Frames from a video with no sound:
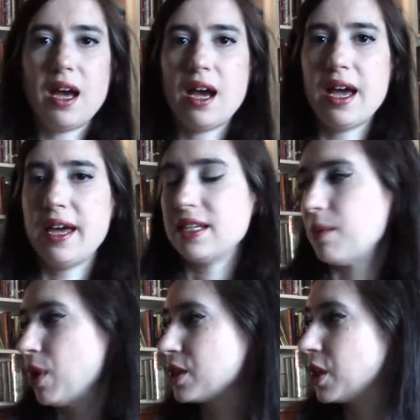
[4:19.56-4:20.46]
And
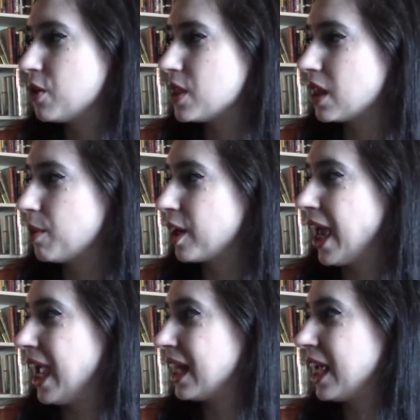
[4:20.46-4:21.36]
I'm also using the book
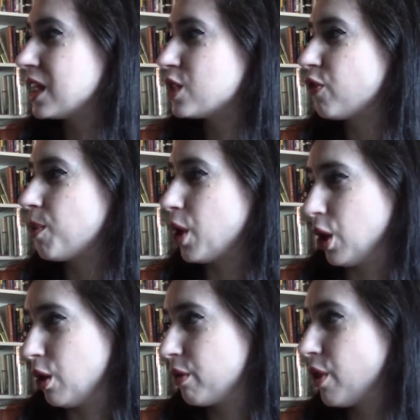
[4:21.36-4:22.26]
Aliens from
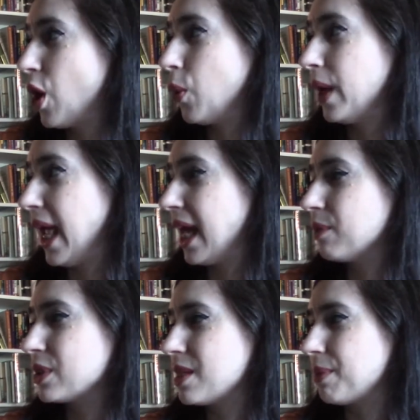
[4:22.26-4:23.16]
Earth, When
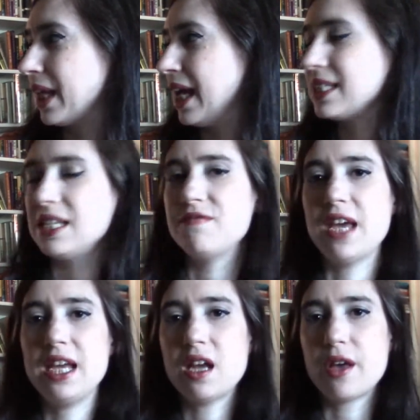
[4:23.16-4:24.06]
Animals and Plants
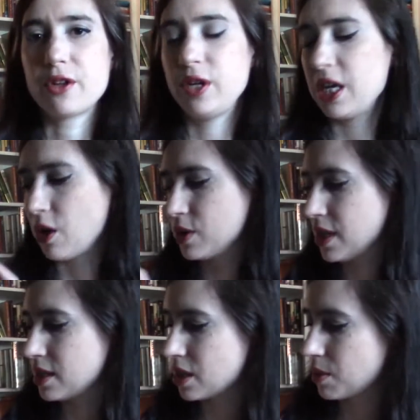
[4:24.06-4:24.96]
Invade Other
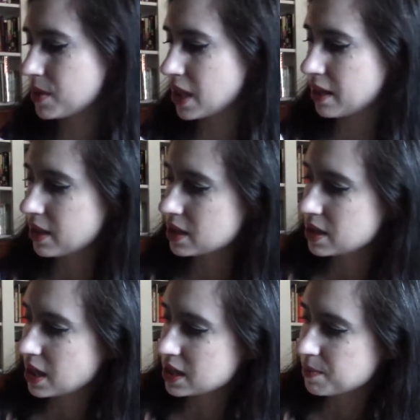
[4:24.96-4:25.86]
Ecosystems, and this
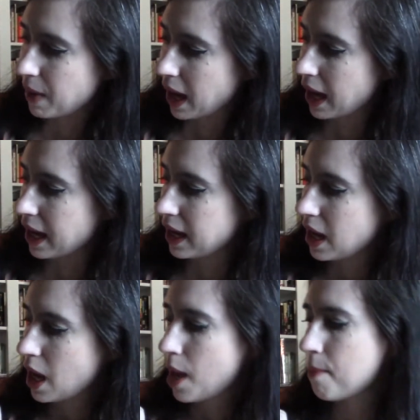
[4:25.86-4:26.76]
is by
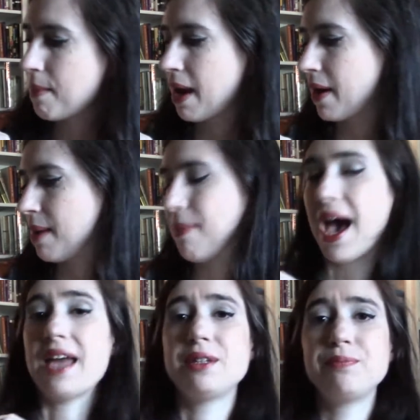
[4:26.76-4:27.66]
Mary
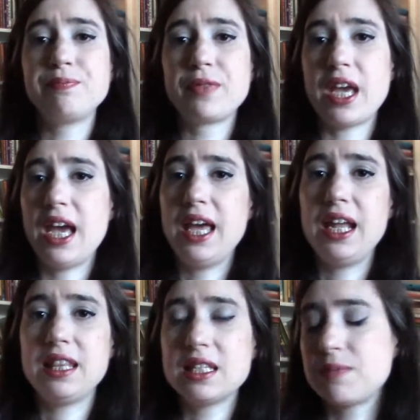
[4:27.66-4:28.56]
Batten, and
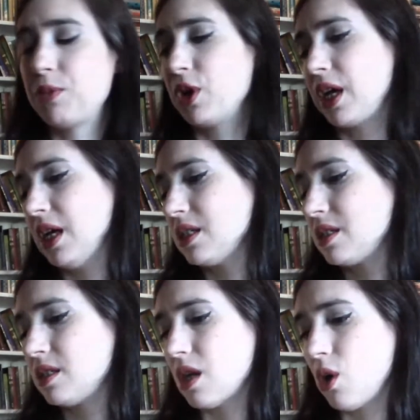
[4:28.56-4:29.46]
this book is
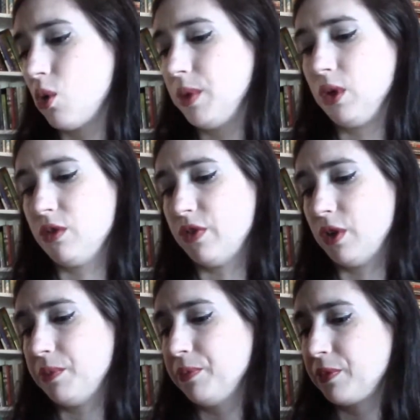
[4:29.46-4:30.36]
so beautiful.